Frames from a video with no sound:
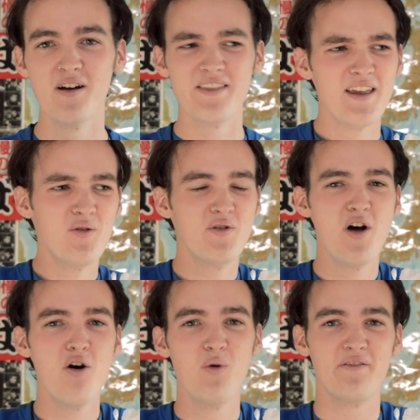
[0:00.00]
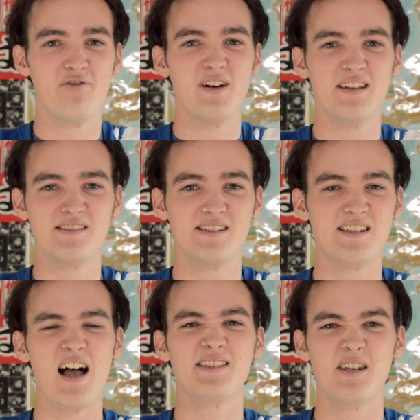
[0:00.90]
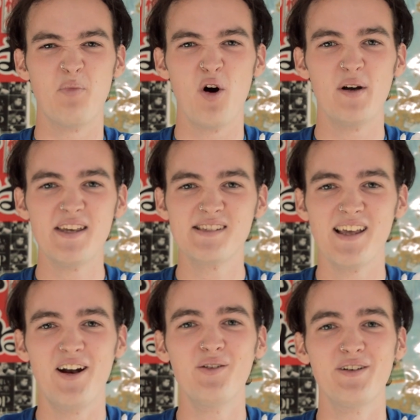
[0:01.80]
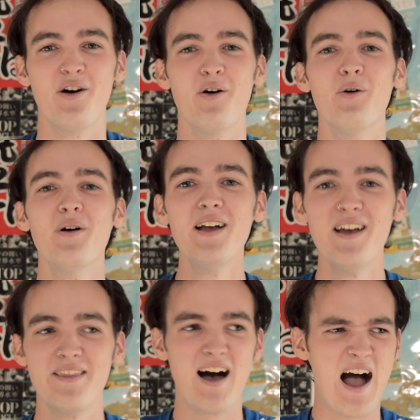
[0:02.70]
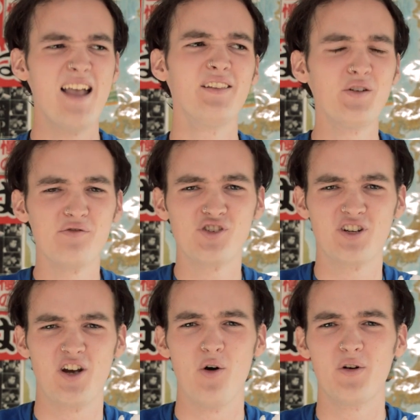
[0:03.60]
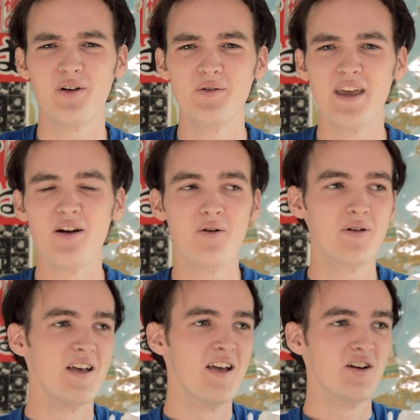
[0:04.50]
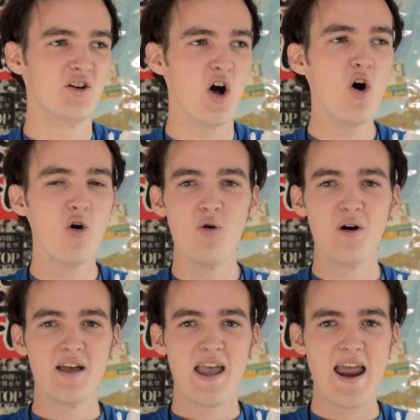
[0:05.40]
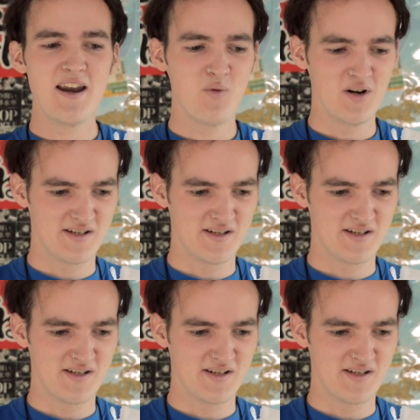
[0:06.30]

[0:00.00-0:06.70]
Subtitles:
They don't know what freaking Sasebo is. They don't know the island of Shikoku. They don't go anywhere